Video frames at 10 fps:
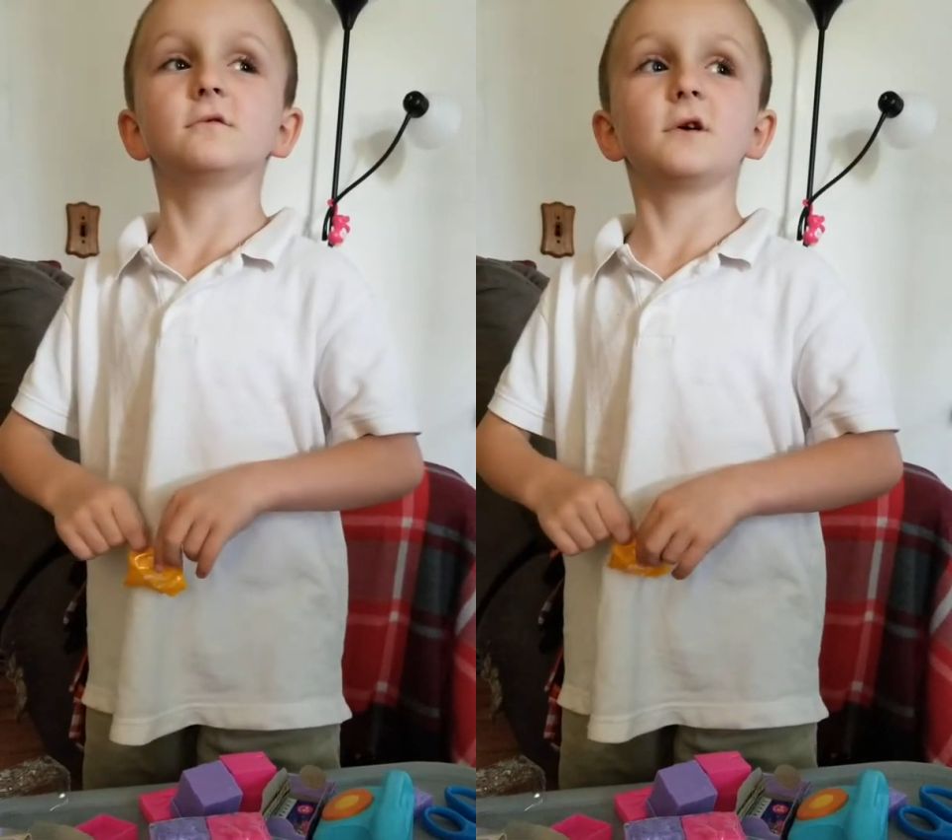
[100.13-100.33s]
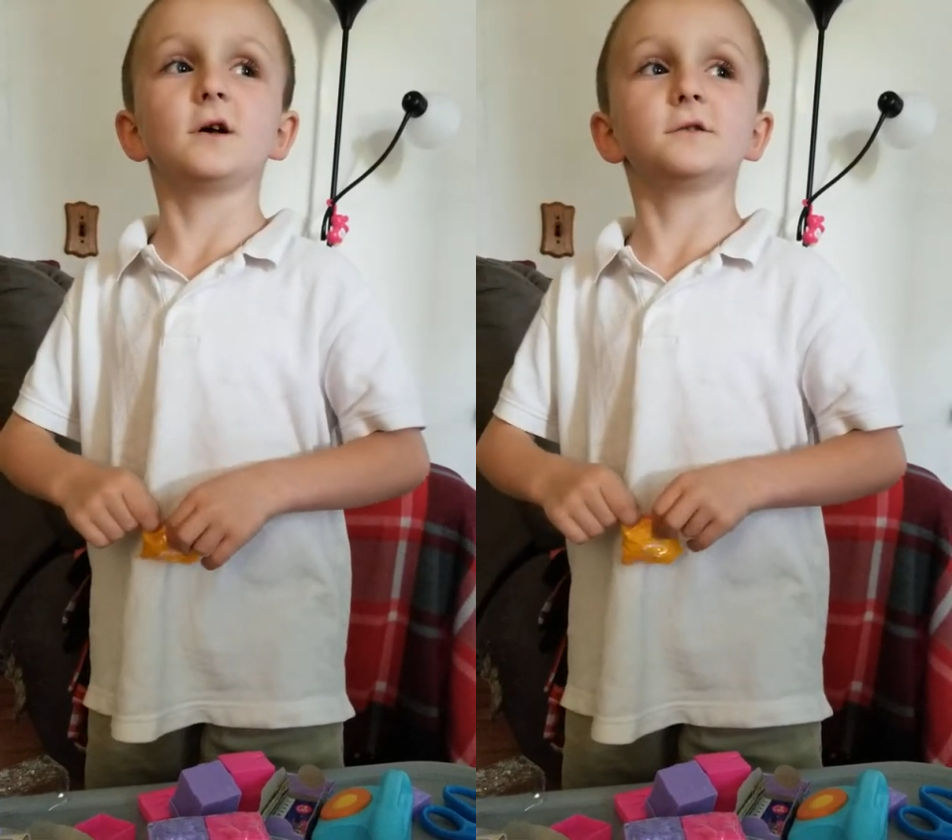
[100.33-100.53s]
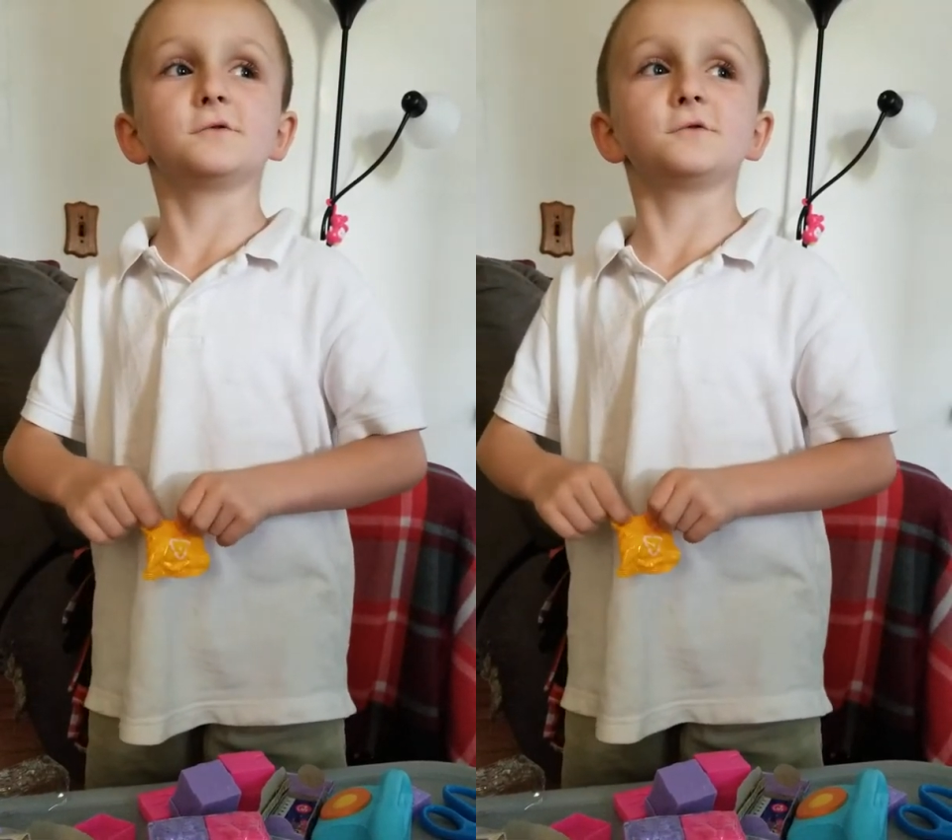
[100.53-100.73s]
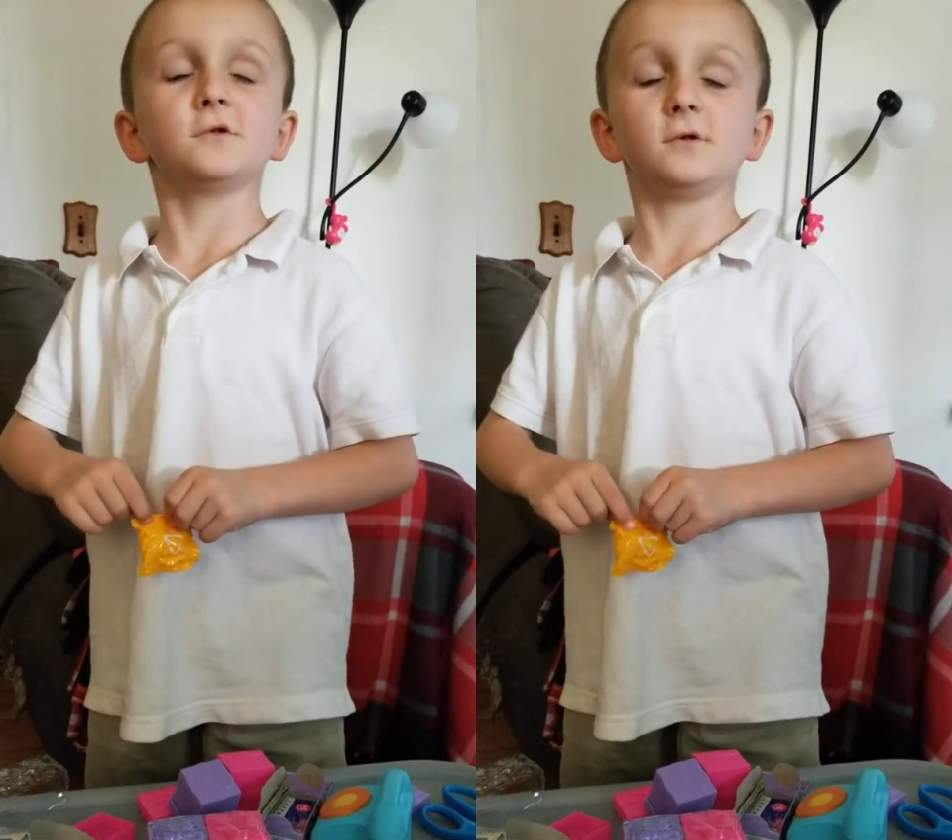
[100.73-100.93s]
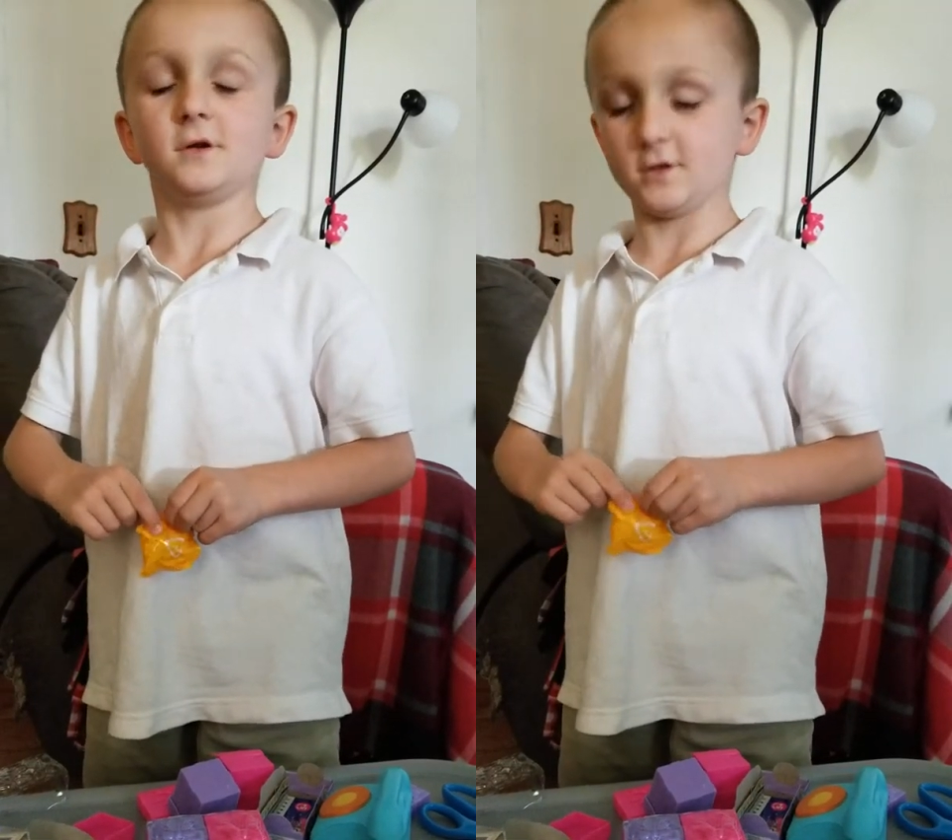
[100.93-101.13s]
that
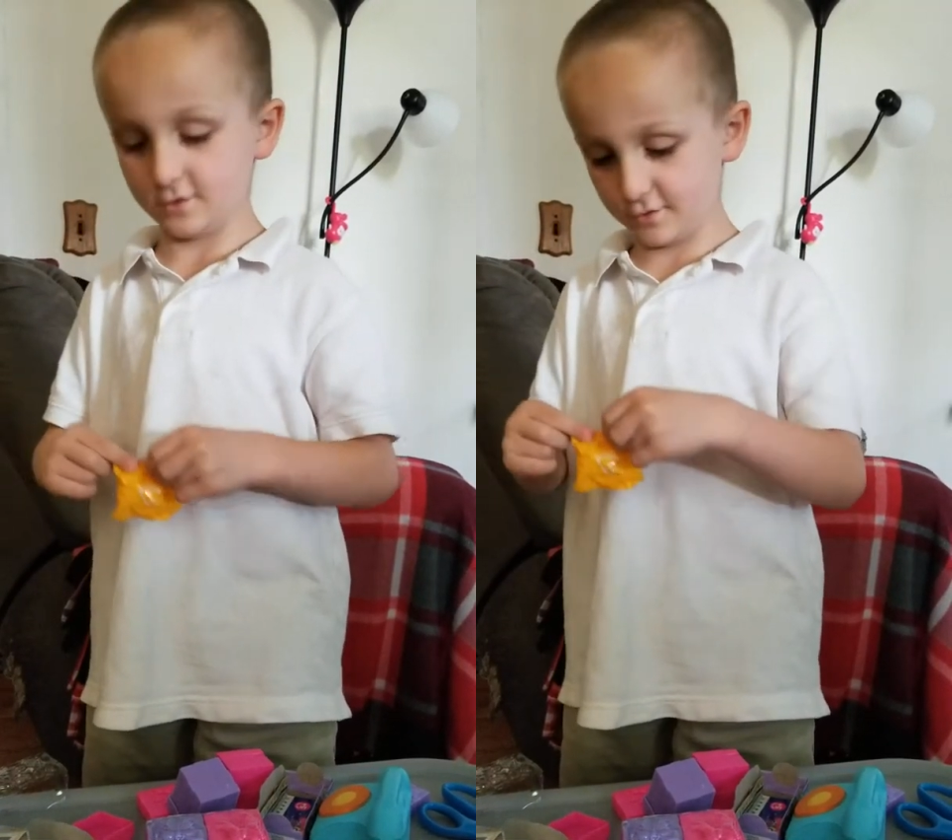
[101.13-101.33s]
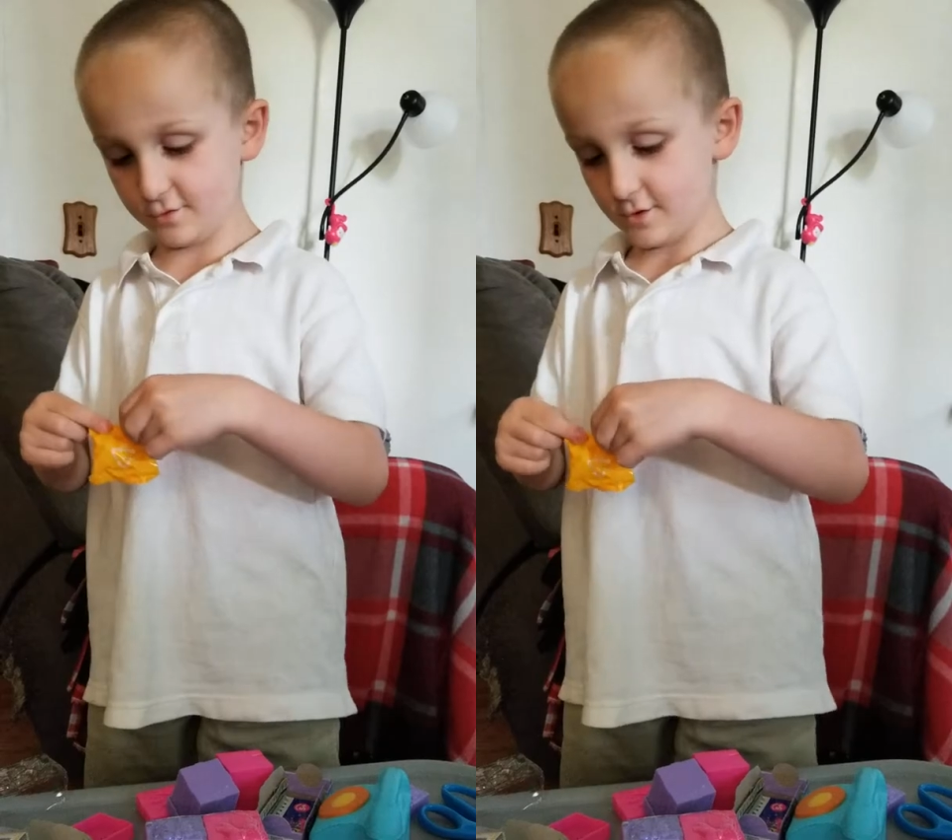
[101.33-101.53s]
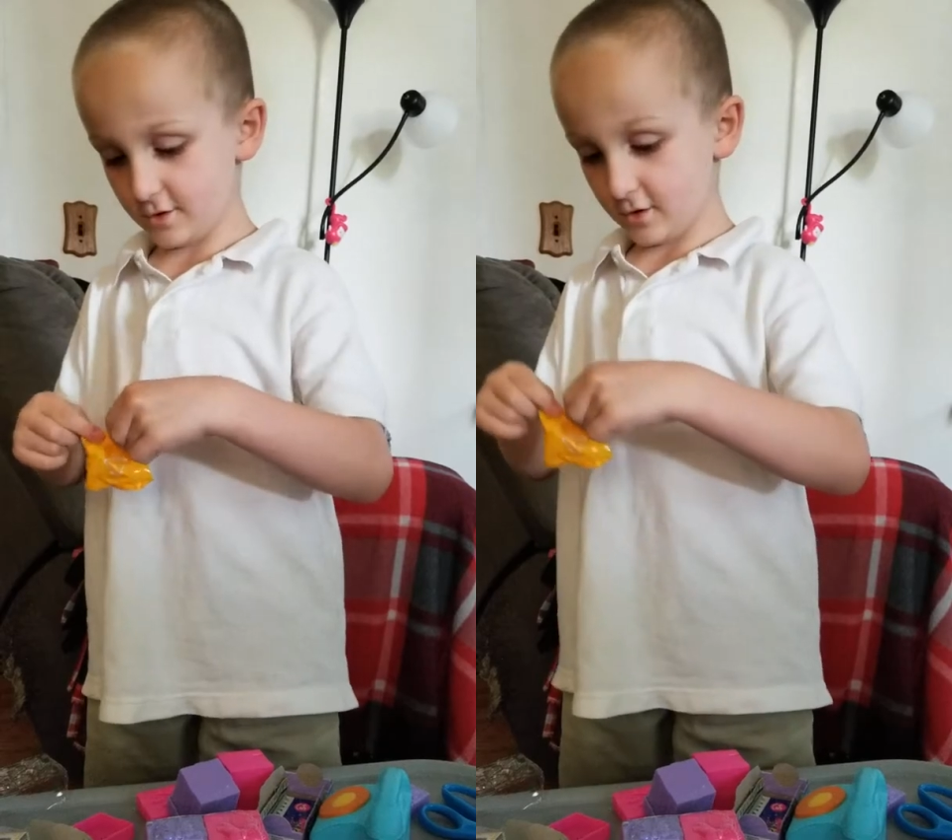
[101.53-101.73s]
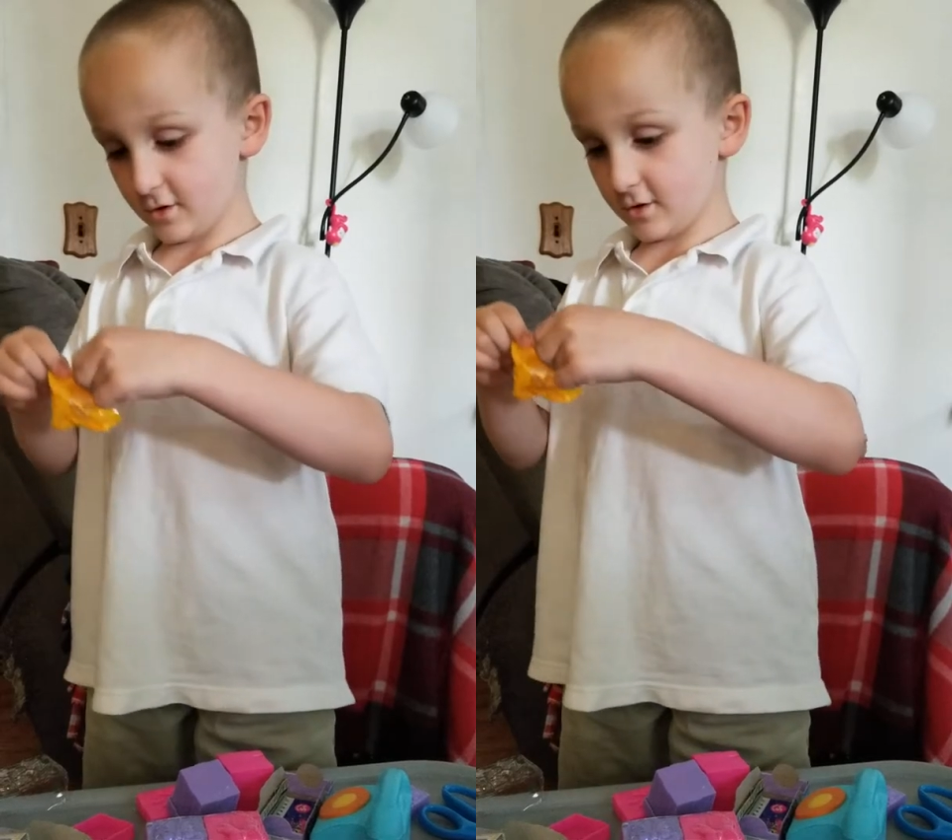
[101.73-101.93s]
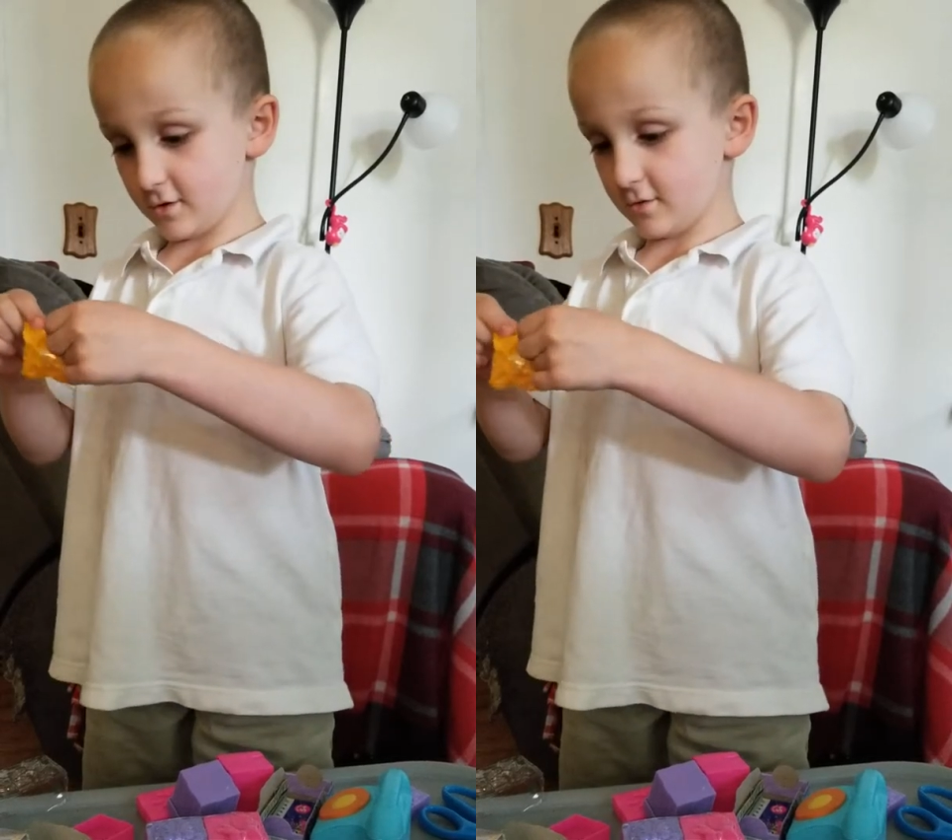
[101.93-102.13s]
you need to
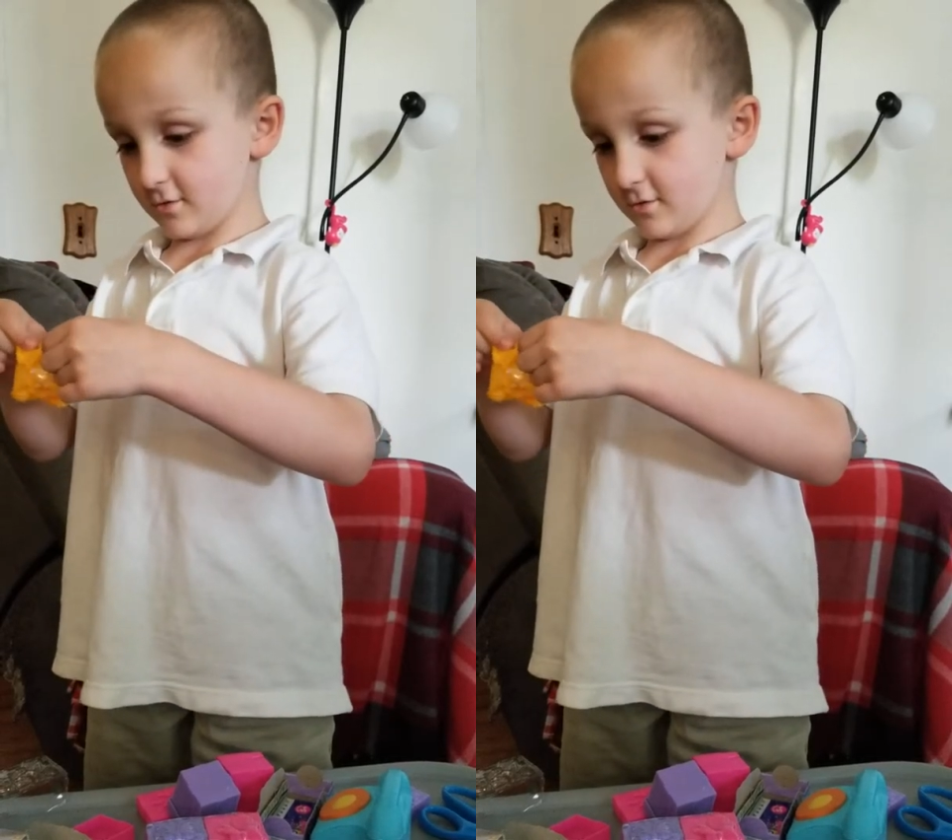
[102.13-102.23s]
look